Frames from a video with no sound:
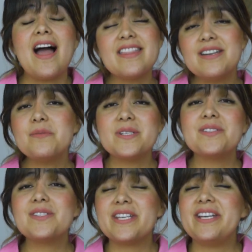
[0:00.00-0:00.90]
I didn't
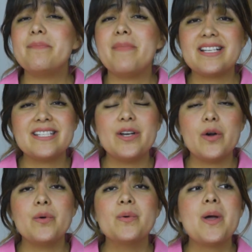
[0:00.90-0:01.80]
want to stay in
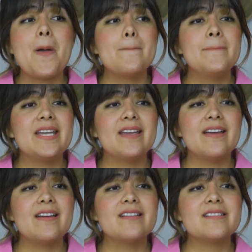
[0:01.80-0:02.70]
Mexico
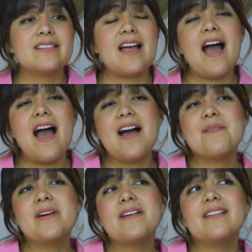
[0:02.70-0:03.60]
because
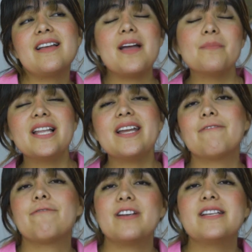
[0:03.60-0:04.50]
I'm, a, I'm like a
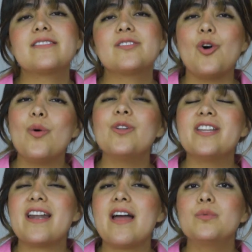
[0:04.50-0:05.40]
free soul
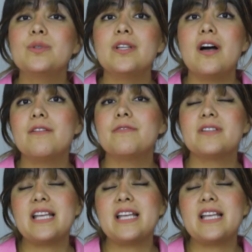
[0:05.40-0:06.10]
that I would love,